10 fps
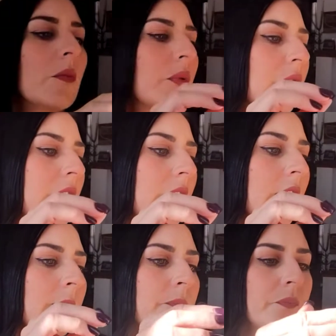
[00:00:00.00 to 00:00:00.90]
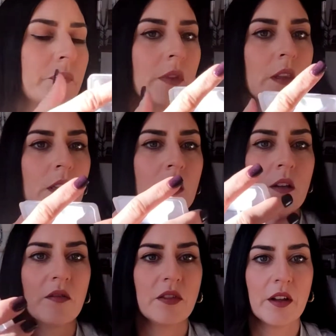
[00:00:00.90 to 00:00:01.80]
pretty,
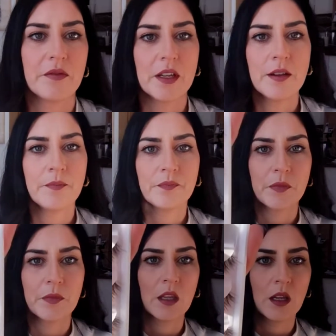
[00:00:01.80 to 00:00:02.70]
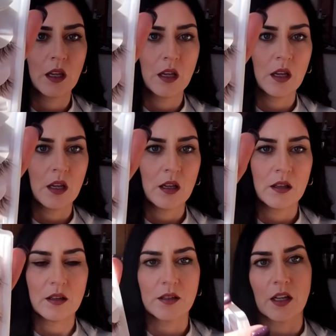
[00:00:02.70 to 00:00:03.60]
fluffy.
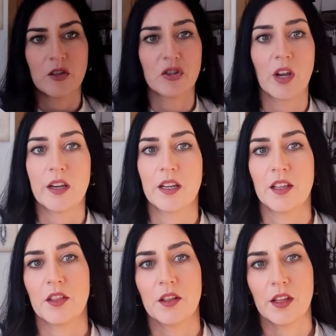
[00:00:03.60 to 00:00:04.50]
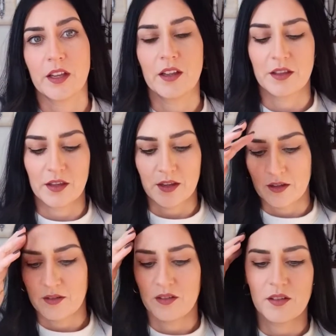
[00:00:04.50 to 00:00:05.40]
Sun shining in the light in the
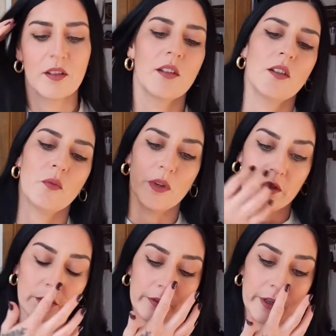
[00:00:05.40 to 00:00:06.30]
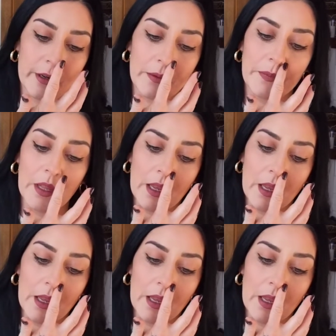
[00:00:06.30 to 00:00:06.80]
window over here.